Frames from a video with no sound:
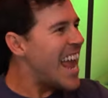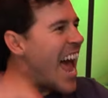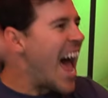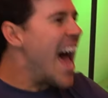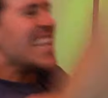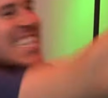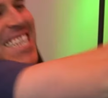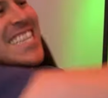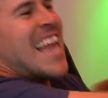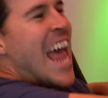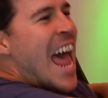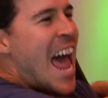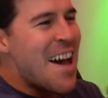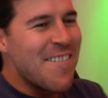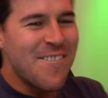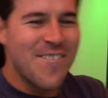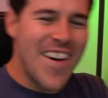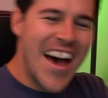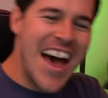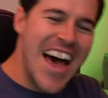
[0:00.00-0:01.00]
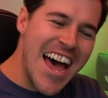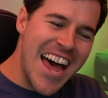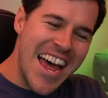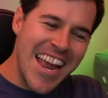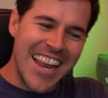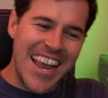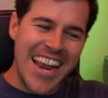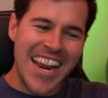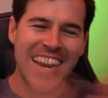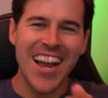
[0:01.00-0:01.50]
Yes,
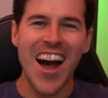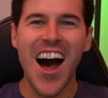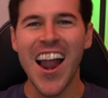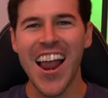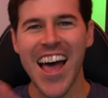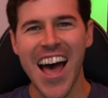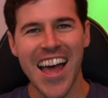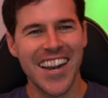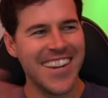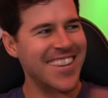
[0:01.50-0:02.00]
Stanford! He got